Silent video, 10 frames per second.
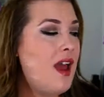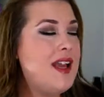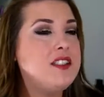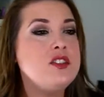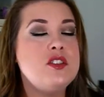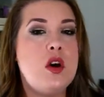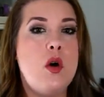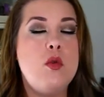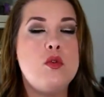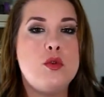It's
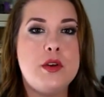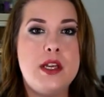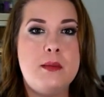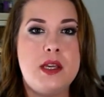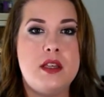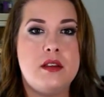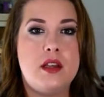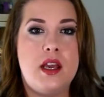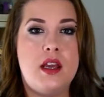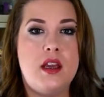so creamy
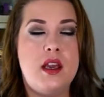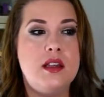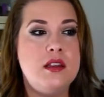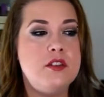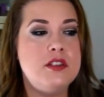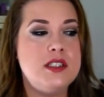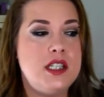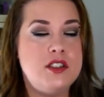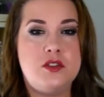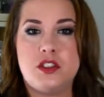that it literally
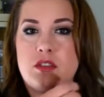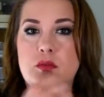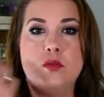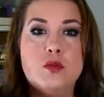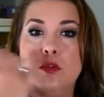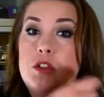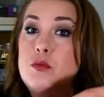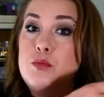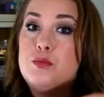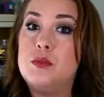takes you just,
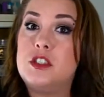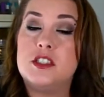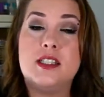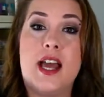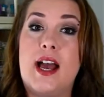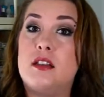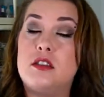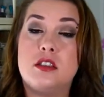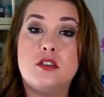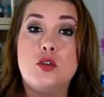just like that,
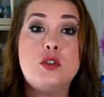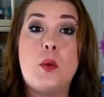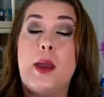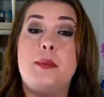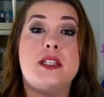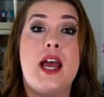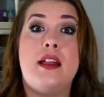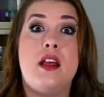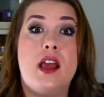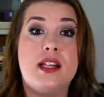just two swipes,
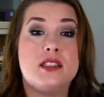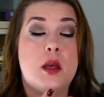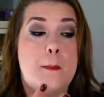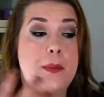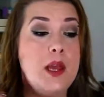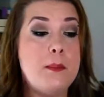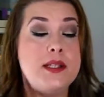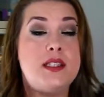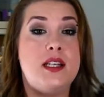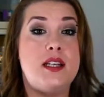and it's
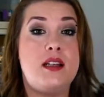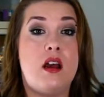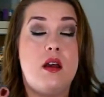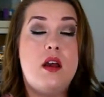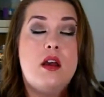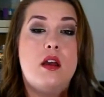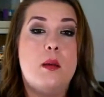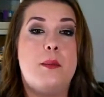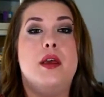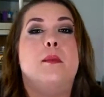pigmented,
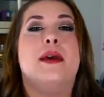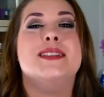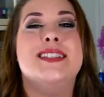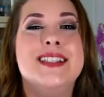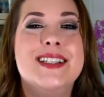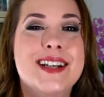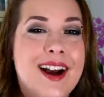pigmenty,